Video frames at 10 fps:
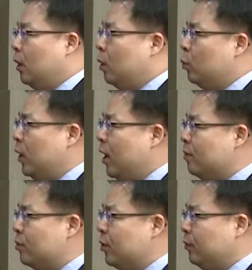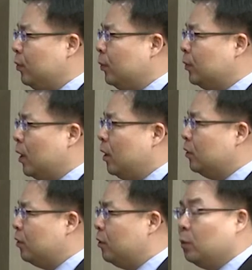We have reviewed
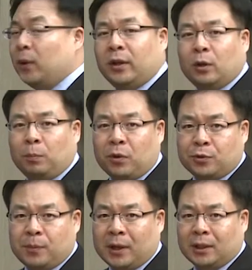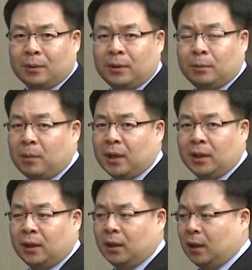the theoretical perspective in
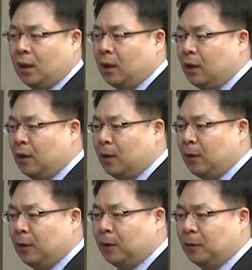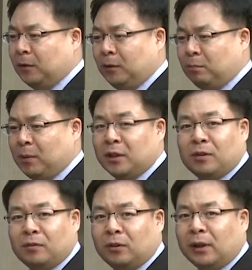many
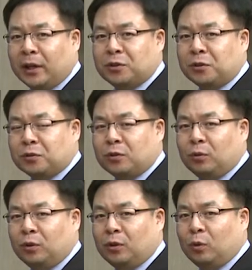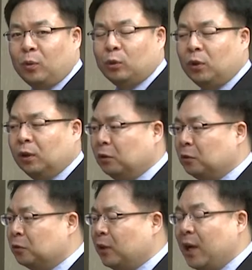different lectures. You know, when we
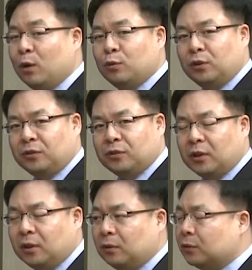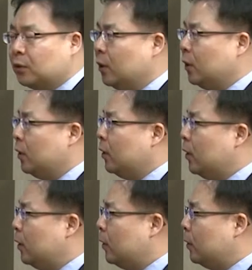learn the counseling skills
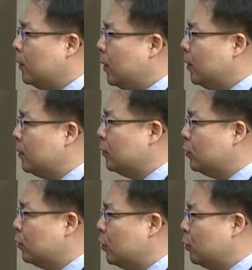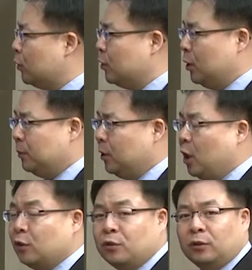and even
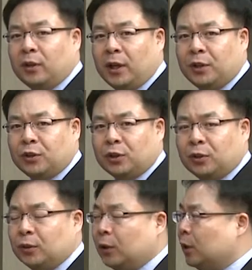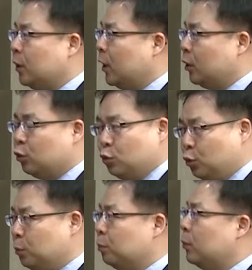consultation and group,